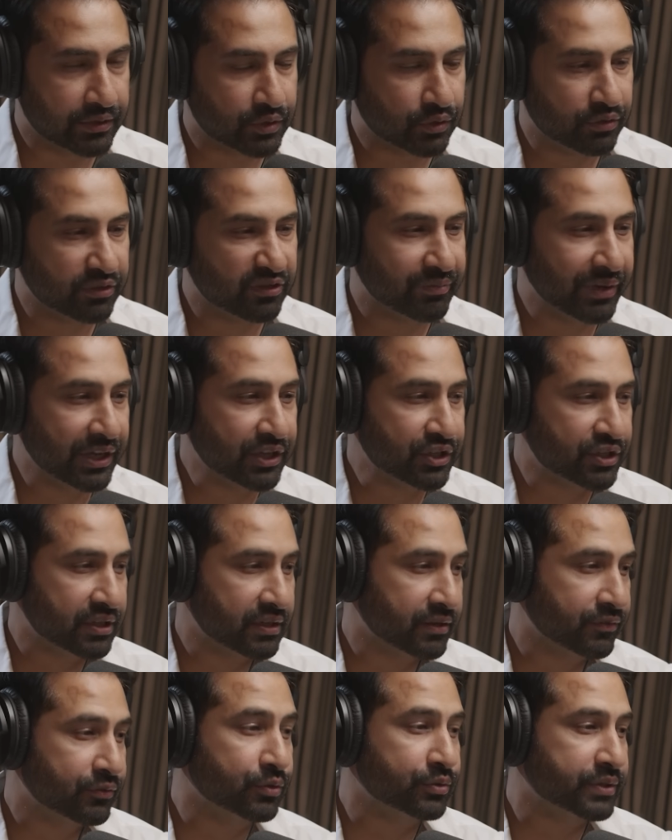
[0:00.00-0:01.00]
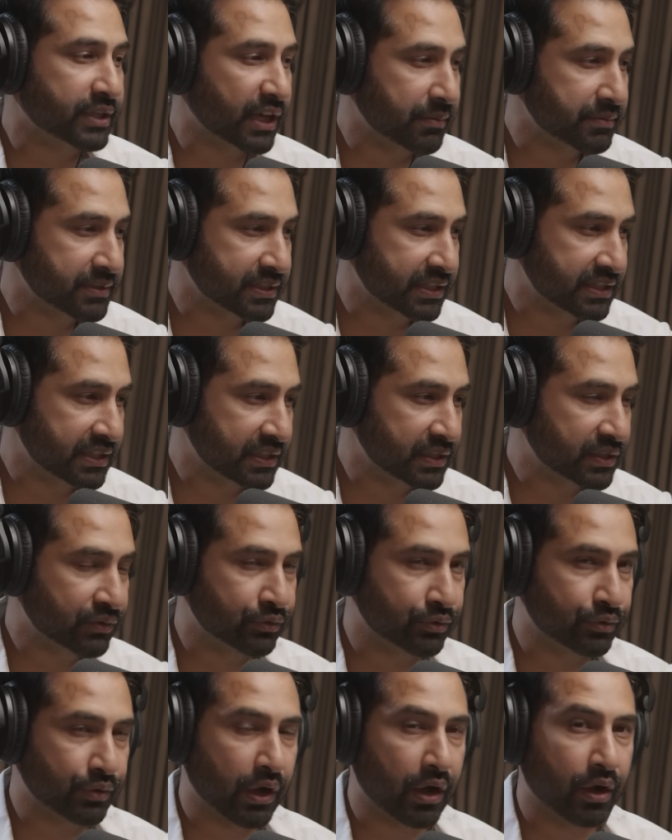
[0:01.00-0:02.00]
So you've mentioned a few times in this
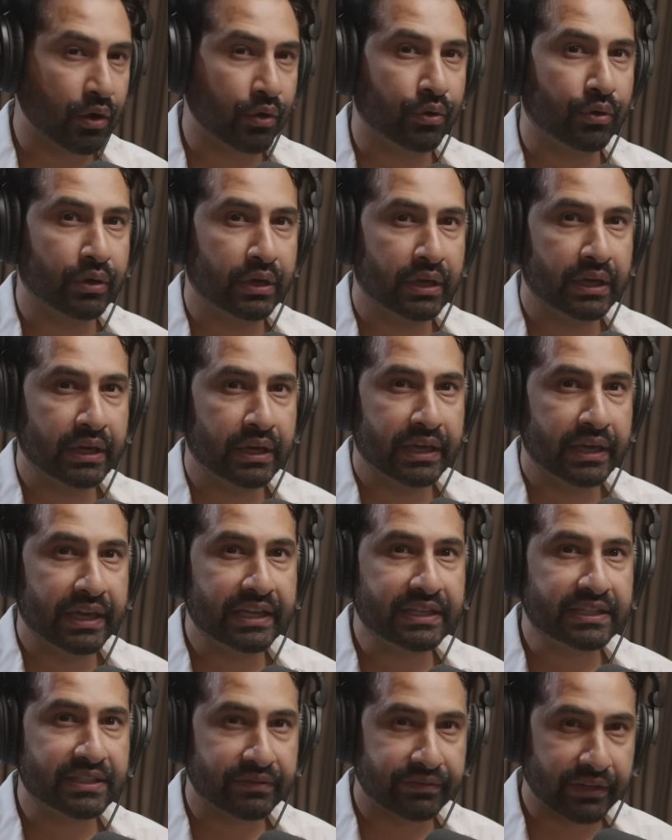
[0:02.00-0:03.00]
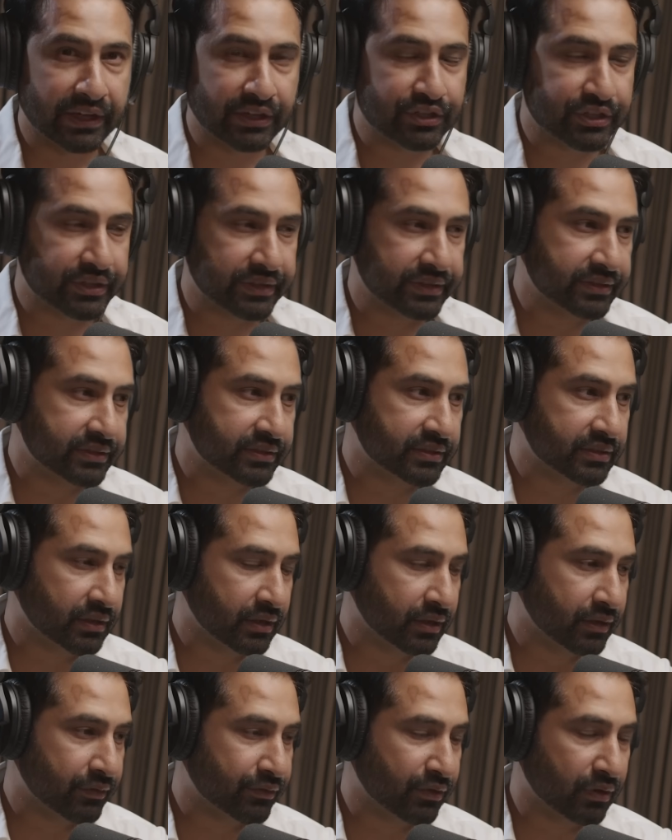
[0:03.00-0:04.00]
interview how interventions
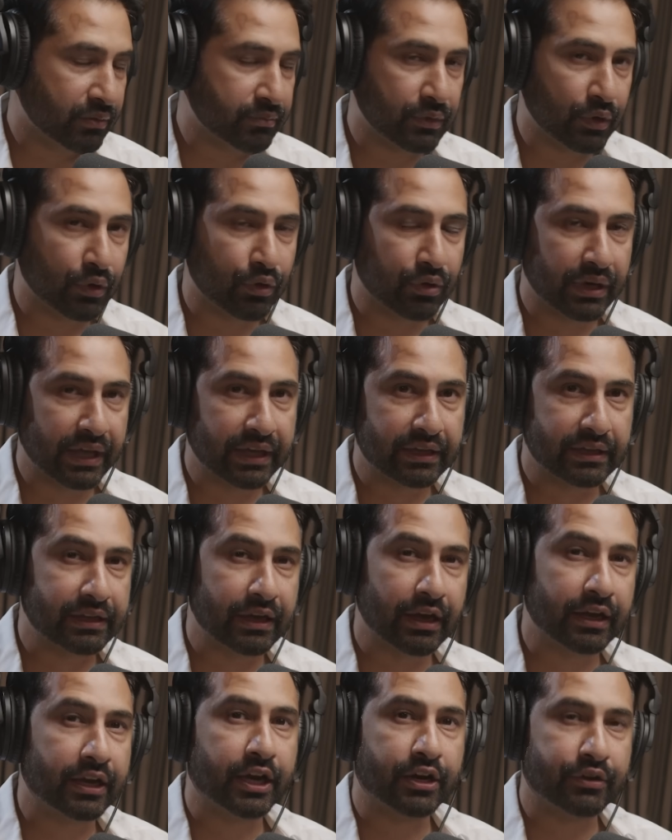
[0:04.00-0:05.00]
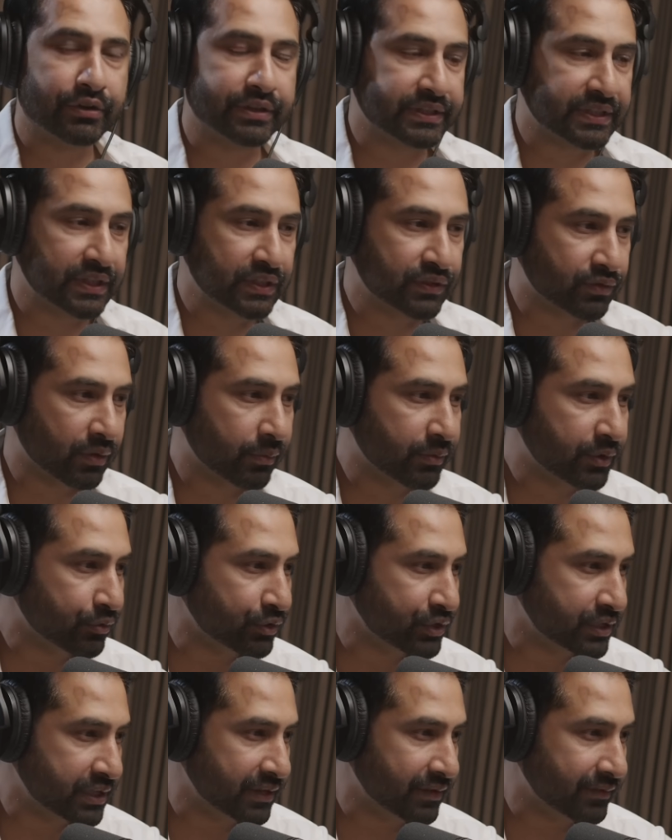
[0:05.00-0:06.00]
occurrences from the
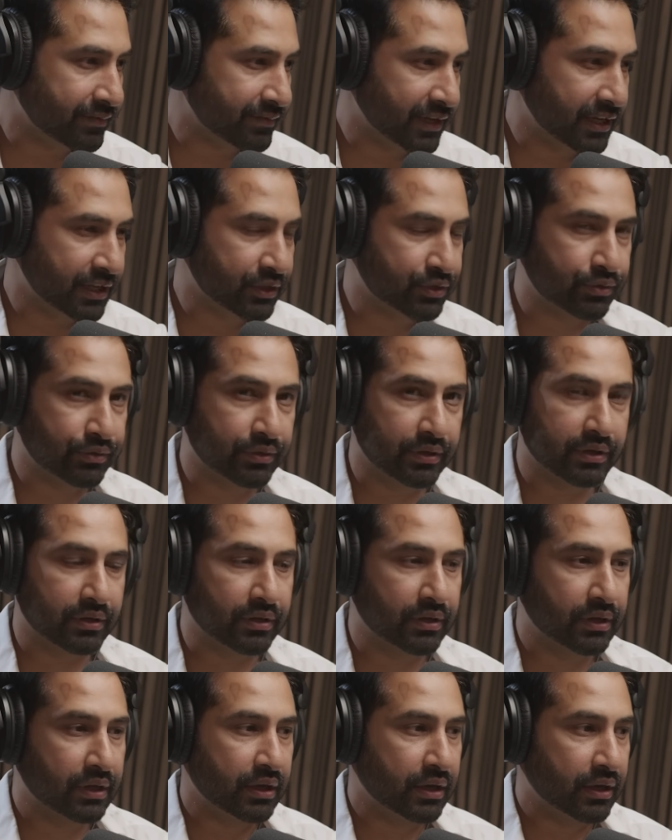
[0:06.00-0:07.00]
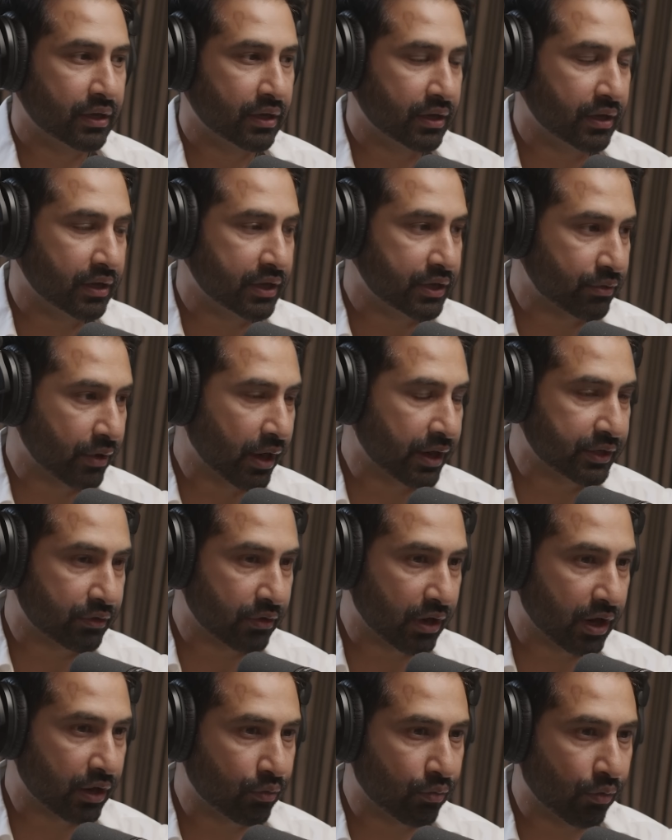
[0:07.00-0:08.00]
Rushdie affair to the
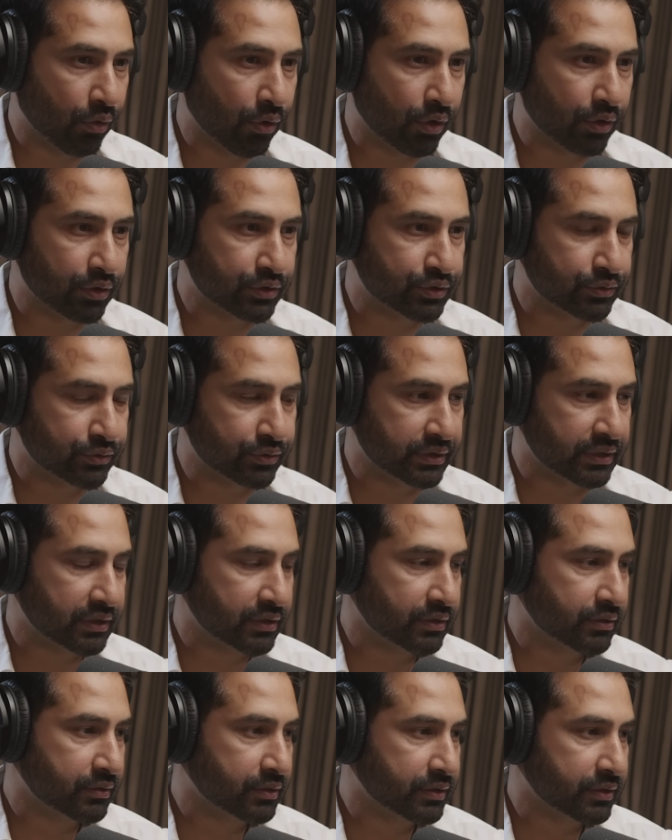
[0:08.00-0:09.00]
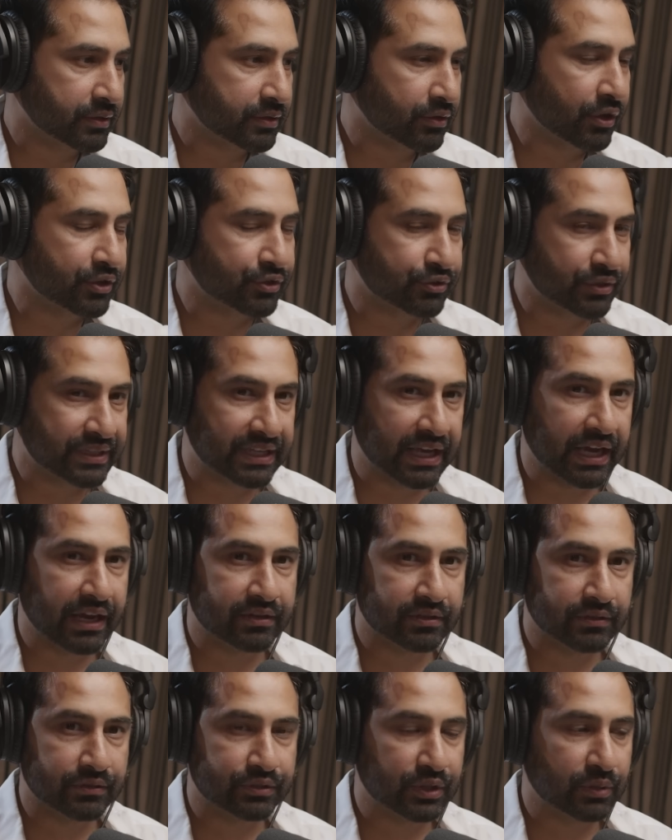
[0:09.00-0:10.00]
Iran-Iraq war to the Contra
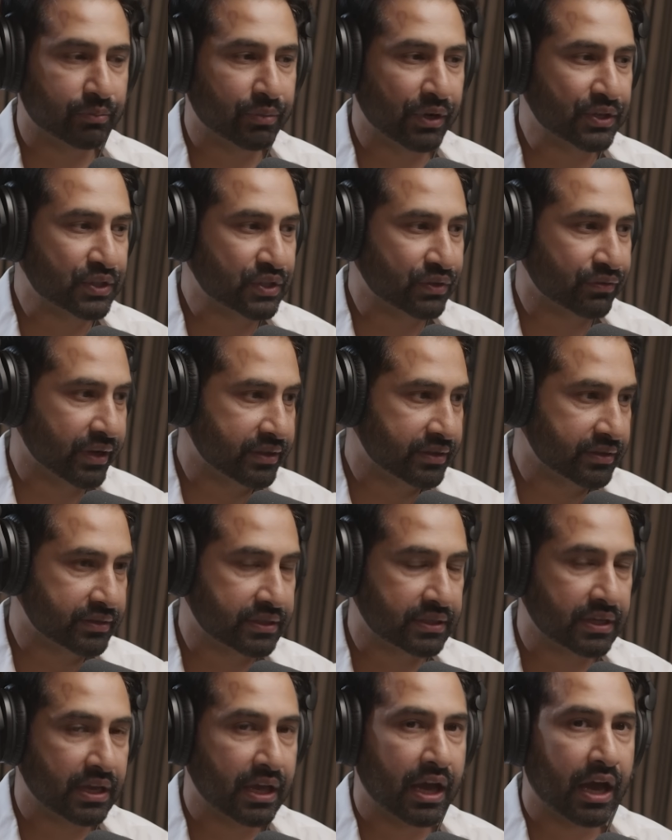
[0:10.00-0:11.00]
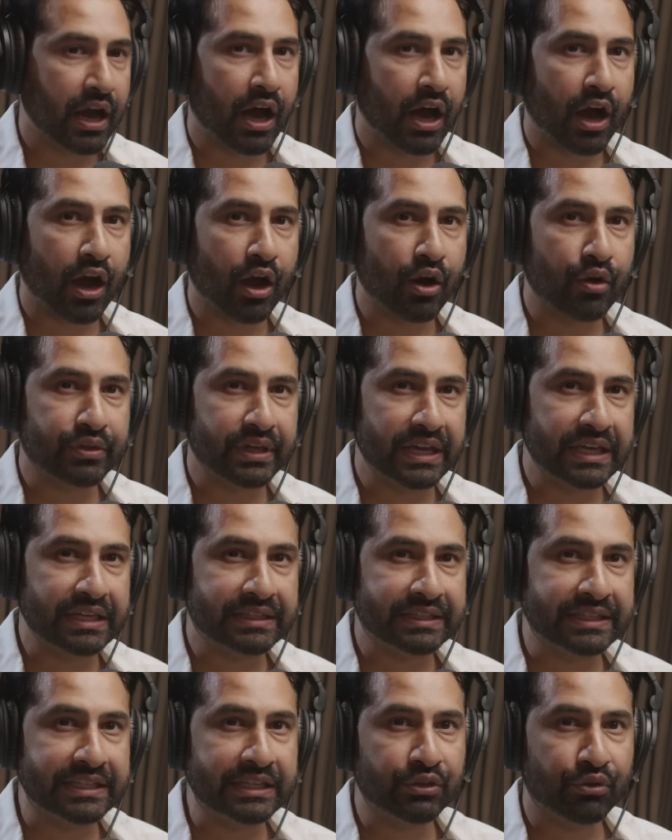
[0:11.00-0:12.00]
scandal to a bunch of others, how they
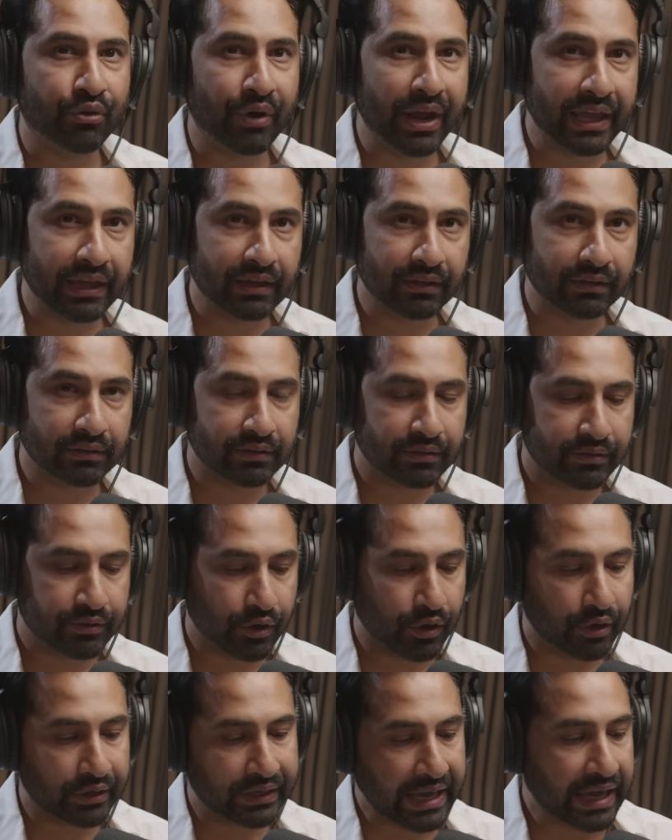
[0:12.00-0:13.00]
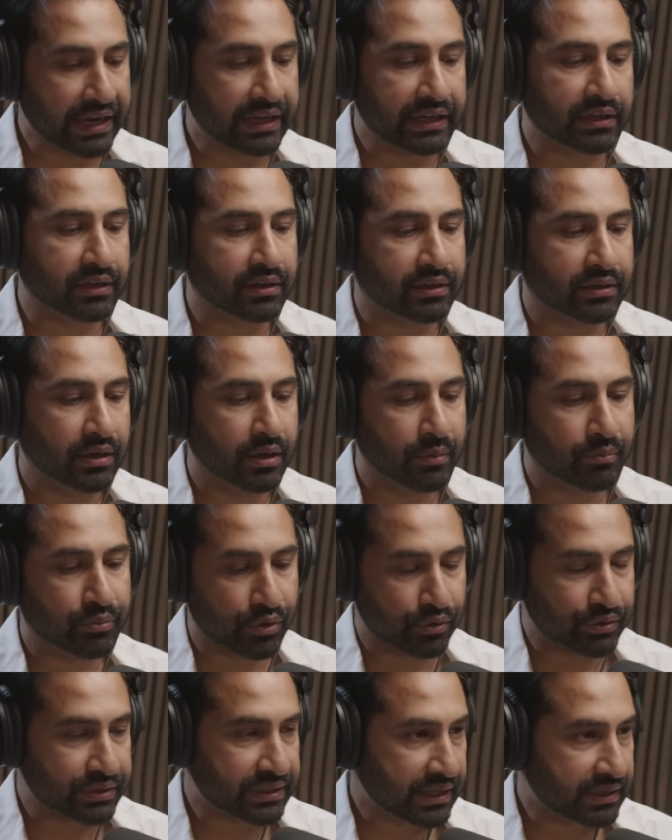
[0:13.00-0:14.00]
derail the organic
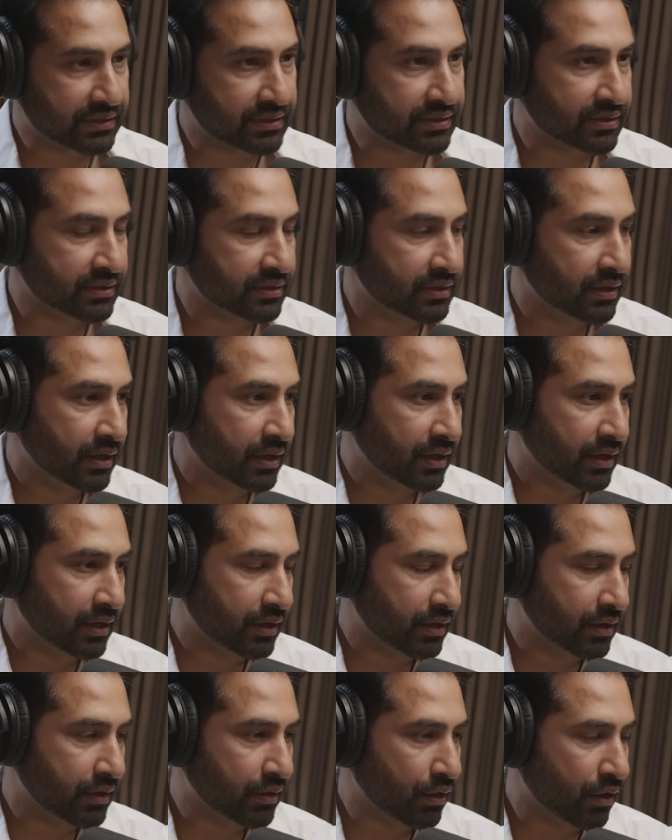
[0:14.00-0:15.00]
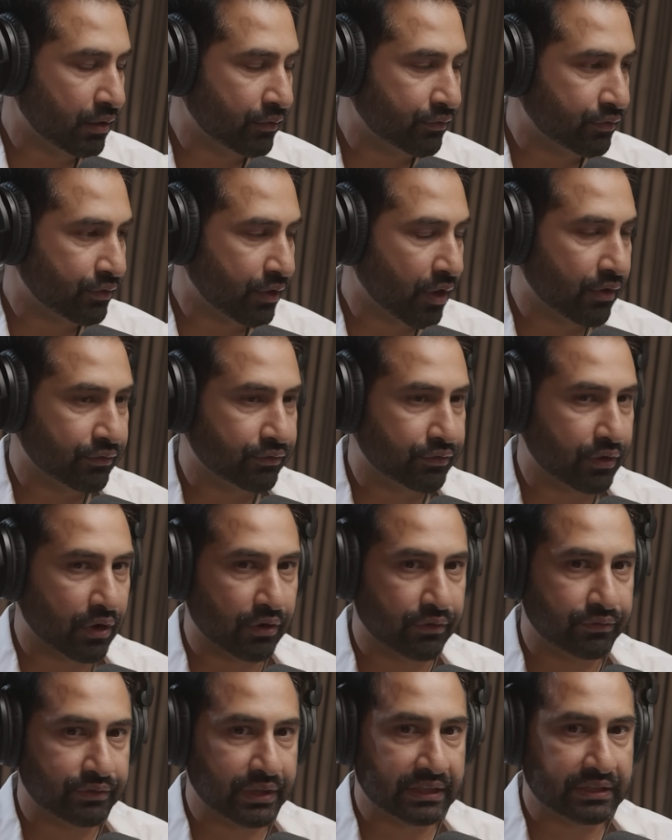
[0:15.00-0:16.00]
process
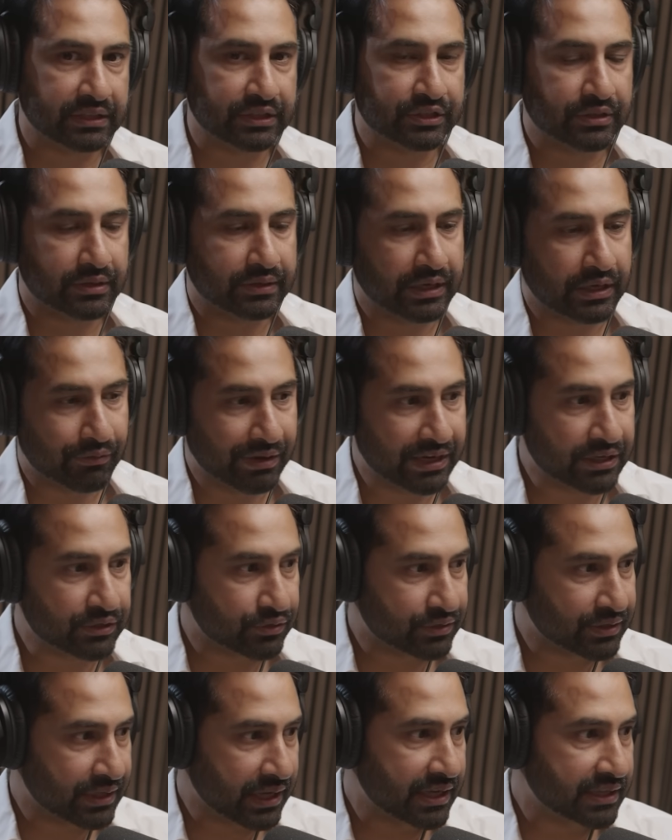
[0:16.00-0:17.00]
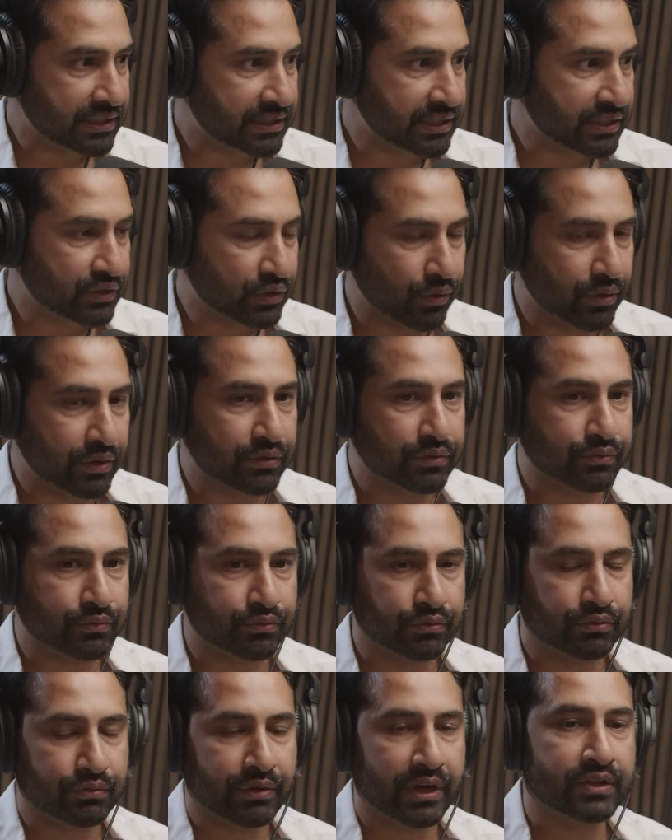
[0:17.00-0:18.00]
of that Iranian society is going
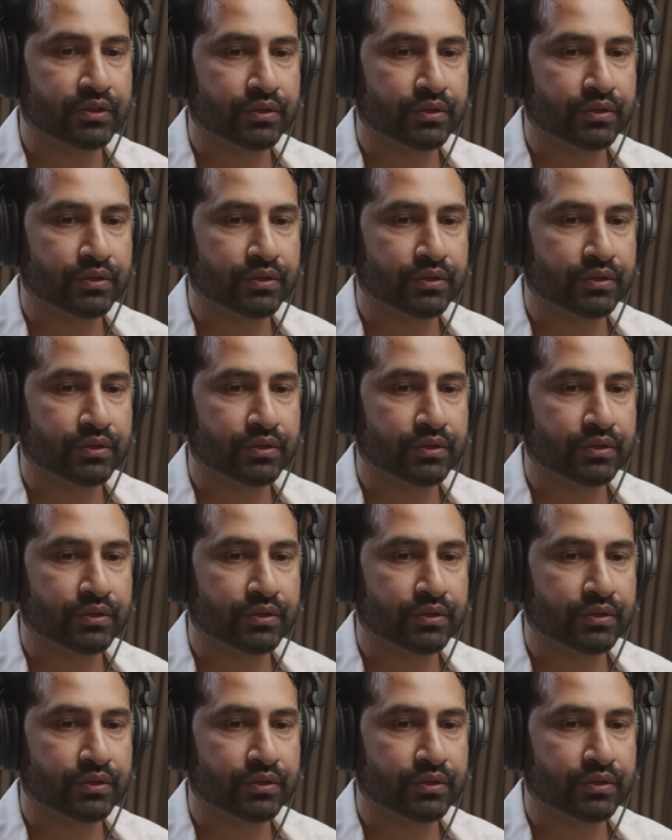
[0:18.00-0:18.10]
through, right?